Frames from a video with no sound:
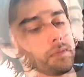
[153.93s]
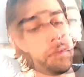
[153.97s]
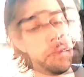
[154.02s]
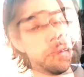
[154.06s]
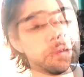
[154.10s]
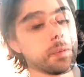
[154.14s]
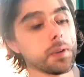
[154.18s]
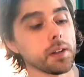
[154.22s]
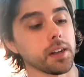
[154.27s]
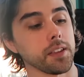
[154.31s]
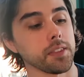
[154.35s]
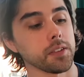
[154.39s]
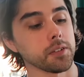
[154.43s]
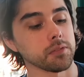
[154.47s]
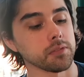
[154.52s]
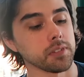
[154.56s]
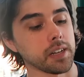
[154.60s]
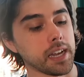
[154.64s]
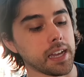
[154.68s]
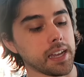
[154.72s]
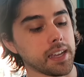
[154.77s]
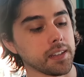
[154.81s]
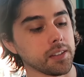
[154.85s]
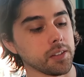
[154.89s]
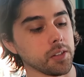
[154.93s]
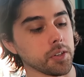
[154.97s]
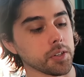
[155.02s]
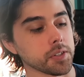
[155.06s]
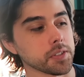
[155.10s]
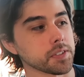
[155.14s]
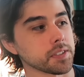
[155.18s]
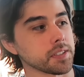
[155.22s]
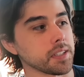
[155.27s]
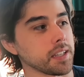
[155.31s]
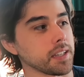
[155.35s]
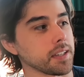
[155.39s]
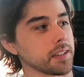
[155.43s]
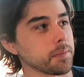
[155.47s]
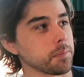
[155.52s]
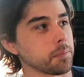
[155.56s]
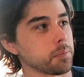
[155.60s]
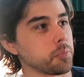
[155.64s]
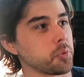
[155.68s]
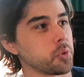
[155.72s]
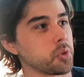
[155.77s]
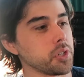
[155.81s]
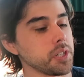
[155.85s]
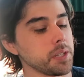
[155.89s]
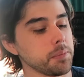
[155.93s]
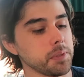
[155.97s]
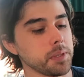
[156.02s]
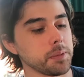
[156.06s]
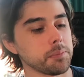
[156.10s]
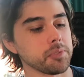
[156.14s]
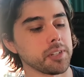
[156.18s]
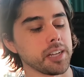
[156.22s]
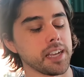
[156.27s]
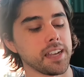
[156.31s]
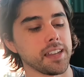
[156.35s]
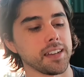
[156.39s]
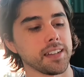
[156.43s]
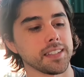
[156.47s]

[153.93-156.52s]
Oh my god, the red looks like premium red.